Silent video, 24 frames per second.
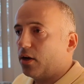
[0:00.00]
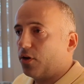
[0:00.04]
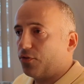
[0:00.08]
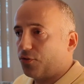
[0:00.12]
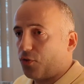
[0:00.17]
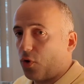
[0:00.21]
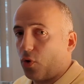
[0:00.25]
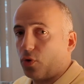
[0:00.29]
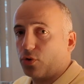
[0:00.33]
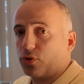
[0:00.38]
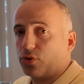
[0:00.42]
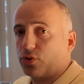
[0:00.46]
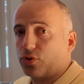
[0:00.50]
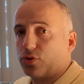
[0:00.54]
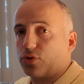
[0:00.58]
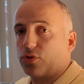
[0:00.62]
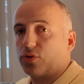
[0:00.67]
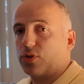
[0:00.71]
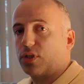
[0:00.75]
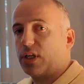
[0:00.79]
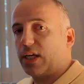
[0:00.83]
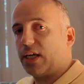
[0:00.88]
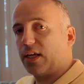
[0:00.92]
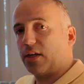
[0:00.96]
Of
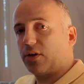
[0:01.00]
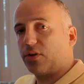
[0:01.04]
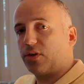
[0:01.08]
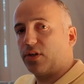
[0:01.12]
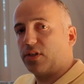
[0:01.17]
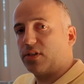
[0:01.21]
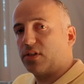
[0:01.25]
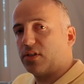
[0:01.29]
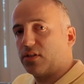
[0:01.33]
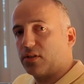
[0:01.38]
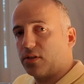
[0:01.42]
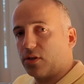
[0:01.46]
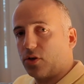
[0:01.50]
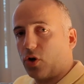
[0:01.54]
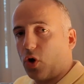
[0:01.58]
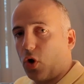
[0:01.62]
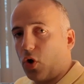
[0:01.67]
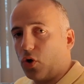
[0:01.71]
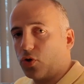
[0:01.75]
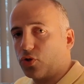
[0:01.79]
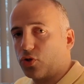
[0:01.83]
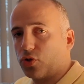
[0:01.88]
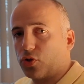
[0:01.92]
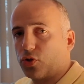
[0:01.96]
course, increases the
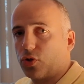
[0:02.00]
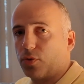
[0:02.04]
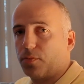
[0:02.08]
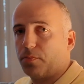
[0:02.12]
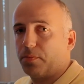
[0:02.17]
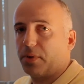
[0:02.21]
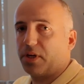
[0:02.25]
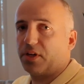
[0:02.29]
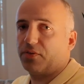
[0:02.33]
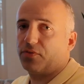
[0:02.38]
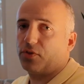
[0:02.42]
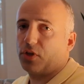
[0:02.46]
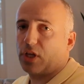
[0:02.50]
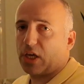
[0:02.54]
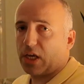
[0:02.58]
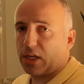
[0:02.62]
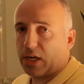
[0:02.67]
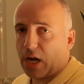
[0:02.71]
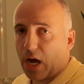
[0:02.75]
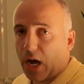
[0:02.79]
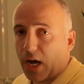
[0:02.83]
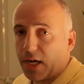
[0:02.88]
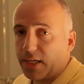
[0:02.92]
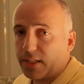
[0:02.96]
cost, but if you
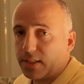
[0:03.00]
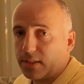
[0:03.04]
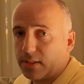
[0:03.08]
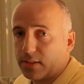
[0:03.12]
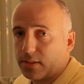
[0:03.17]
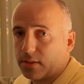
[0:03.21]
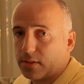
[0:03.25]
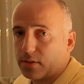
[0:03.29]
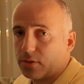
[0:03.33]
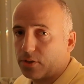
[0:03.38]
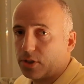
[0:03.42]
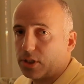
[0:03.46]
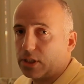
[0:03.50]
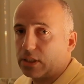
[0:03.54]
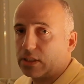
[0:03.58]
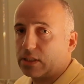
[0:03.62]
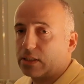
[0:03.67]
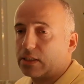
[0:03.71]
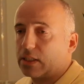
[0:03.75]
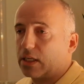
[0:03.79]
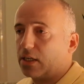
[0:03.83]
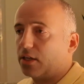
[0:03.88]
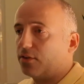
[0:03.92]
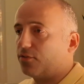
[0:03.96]
can hide the
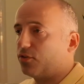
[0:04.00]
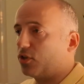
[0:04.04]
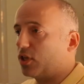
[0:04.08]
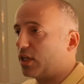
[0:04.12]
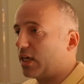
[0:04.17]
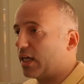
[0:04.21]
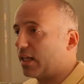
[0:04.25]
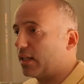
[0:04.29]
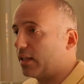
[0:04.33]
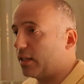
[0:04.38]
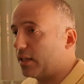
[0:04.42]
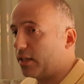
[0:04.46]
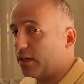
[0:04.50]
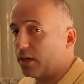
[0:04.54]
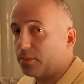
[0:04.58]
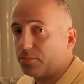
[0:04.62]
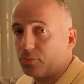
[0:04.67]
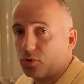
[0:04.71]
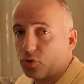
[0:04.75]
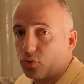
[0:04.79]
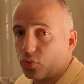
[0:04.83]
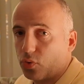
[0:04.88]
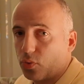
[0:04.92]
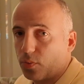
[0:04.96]
screens and if you can lit
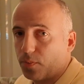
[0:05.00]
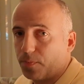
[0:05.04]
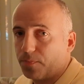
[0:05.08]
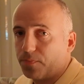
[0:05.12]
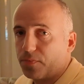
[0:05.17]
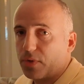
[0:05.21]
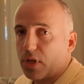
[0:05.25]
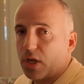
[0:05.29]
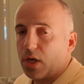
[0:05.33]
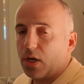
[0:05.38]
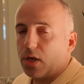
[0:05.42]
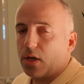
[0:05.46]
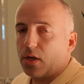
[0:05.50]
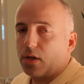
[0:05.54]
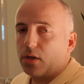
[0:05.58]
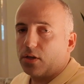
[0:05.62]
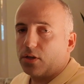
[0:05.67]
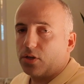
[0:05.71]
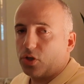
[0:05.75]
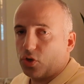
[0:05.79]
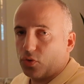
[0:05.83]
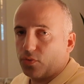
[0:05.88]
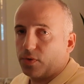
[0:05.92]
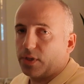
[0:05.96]
up the room,
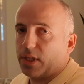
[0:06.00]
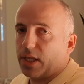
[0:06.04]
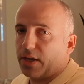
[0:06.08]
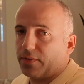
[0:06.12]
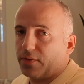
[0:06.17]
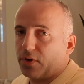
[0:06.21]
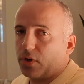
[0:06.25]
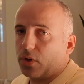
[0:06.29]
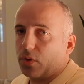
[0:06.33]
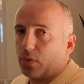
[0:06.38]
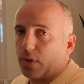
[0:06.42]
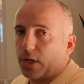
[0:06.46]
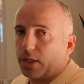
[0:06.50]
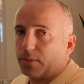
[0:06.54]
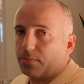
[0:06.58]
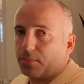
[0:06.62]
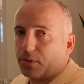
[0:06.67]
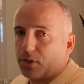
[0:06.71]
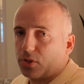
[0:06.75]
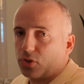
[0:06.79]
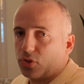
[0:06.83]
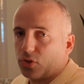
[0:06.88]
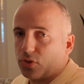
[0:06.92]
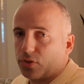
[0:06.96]
you will have a great
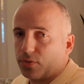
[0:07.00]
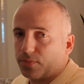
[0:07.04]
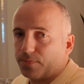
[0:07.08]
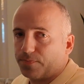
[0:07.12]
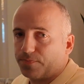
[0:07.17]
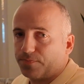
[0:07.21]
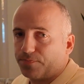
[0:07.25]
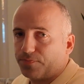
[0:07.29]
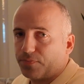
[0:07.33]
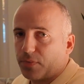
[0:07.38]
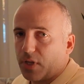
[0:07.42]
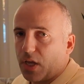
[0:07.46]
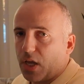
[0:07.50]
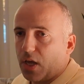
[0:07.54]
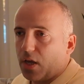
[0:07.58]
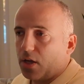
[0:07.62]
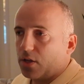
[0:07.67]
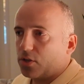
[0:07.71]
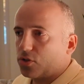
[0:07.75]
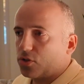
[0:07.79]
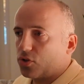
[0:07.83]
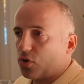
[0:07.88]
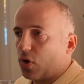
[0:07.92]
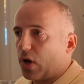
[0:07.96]
picture.
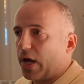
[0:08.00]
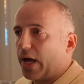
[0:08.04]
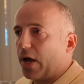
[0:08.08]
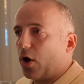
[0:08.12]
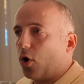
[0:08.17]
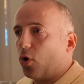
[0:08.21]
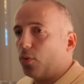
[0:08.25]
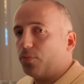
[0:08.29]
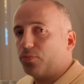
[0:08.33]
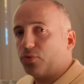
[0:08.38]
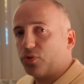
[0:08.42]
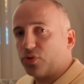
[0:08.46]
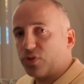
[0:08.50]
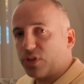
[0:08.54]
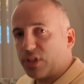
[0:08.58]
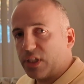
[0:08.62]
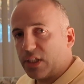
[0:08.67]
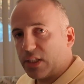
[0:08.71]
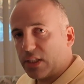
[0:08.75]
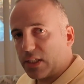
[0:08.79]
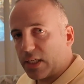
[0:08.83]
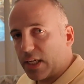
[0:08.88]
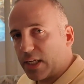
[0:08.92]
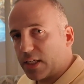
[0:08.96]
So I hope to see
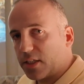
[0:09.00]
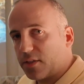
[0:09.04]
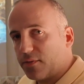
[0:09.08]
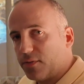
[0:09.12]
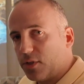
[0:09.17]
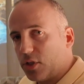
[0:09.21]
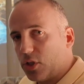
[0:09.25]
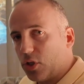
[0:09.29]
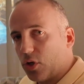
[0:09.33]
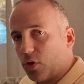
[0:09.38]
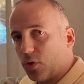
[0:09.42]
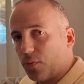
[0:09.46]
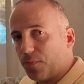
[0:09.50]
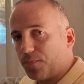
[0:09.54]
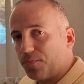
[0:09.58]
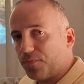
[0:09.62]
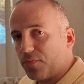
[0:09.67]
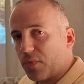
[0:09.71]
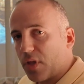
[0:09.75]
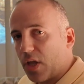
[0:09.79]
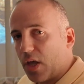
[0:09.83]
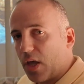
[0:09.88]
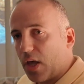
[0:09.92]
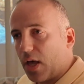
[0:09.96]
you in the next video,
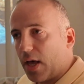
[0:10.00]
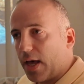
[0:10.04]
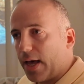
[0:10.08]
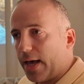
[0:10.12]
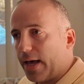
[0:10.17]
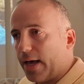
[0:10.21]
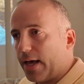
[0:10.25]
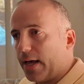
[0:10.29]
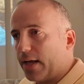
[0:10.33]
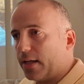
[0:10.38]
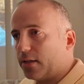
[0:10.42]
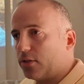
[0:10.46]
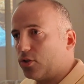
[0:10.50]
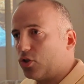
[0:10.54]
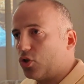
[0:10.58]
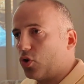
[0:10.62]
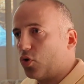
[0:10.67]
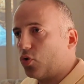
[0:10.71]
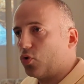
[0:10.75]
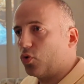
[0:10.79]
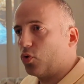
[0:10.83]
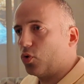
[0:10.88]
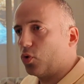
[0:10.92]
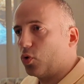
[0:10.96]
and
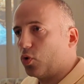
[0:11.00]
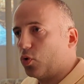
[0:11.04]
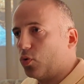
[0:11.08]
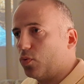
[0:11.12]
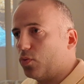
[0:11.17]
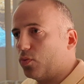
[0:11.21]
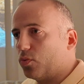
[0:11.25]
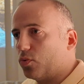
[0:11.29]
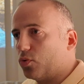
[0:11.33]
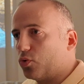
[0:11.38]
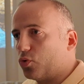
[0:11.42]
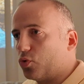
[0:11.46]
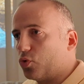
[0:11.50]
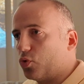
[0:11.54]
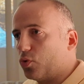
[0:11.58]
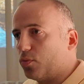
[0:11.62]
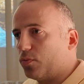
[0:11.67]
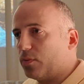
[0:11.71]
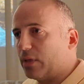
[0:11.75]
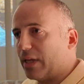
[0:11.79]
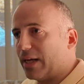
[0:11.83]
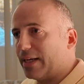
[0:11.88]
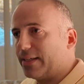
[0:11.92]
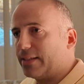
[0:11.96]
your
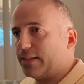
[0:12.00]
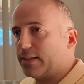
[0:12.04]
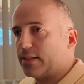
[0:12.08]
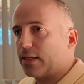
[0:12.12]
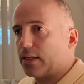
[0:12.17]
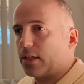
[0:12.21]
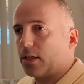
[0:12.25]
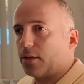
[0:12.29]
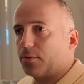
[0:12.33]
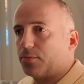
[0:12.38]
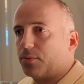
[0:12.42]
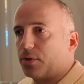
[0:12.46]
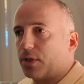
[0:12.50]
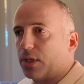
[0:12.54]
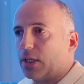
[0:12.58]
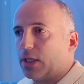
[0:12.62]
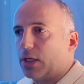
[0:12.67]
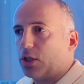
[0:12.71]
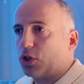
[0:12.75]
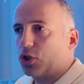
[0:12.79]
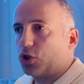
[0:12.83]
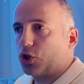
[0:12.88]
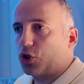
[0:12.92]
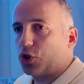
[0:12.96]
room light setup
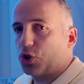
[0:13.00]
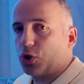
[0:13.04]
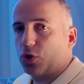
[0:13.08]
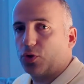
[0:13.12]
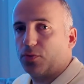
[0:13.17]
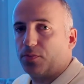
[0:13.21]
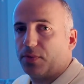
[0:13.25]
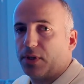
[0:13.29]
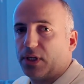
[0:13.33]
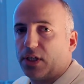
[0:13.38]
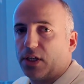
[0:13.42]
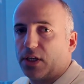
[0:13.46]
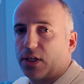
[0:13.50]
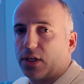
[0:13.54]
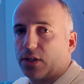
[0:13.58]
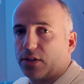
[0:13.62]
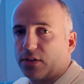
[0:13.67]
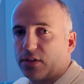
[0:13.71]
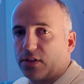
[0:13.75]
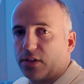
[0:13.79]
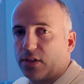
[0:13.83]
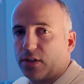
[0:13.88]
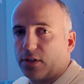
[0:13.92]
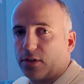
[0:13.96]
should be
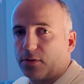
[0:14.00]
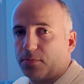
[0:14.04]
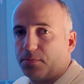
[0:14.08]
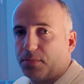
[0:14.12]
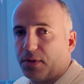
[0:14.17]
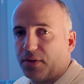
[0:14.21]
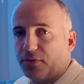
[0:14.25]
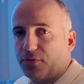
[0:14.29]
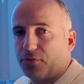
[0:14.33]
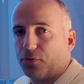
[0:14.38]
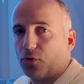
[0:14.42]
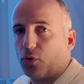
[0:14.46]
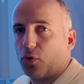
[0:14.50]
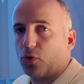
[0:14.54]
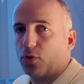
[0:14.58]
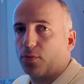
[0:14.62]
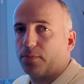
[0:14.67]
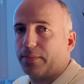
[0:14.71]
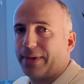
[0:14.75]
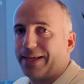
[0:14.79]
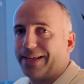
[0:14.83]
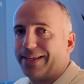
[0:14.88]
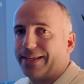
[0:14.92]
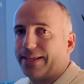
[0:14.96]
considered before
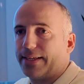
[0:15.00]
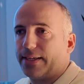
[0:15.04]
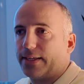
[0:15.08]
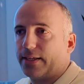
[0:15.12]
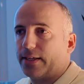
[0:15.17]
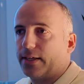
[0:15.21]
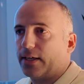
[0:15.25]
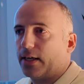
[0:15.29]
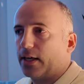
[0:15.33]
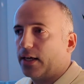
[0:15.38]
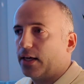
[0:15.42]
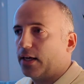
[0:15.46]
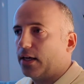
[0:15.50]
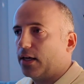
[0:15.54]
making,